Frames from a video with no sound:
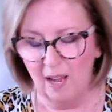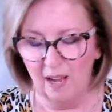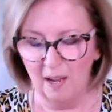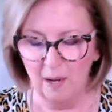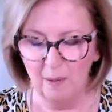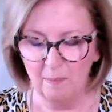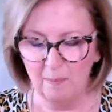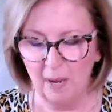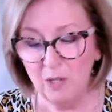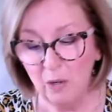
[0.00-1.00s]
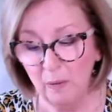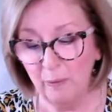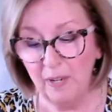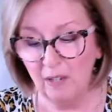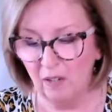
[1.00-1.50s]
Um, I do
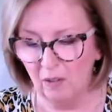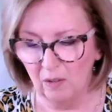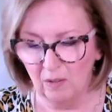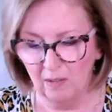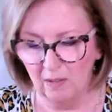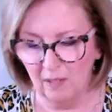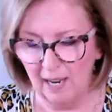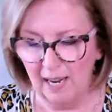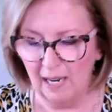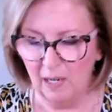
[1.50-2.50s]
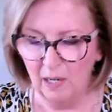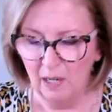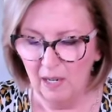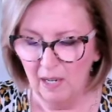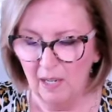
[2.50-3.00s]
feel like
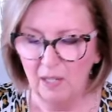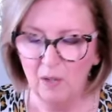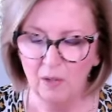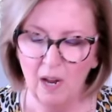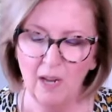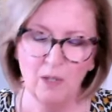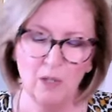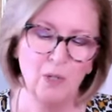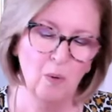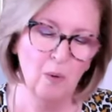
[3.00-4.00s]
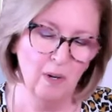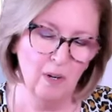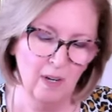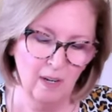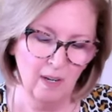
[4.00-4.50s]
you're not
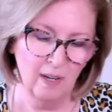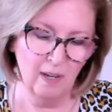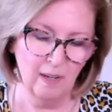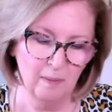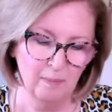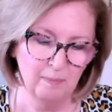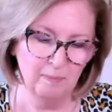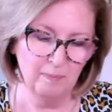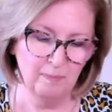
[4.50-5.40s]
sure um,